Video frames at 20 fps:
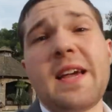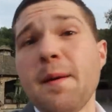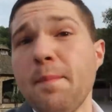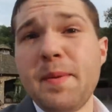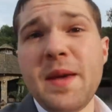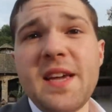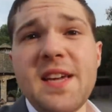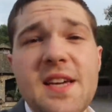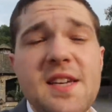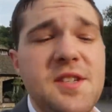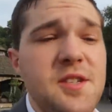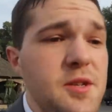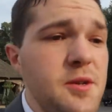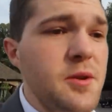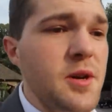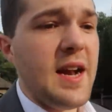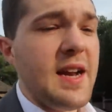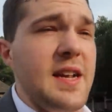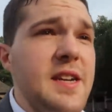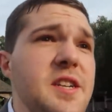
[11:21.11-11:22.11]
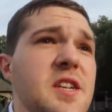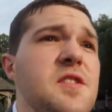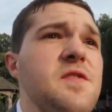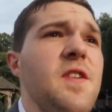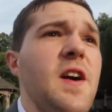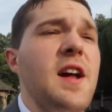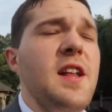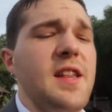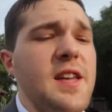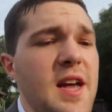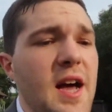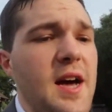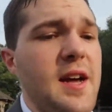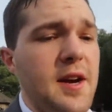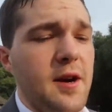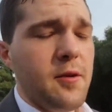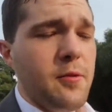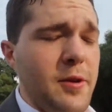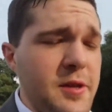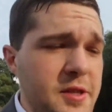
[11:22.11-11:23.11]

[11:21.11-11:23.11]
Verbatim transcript: like a big issue. And he just finally got here,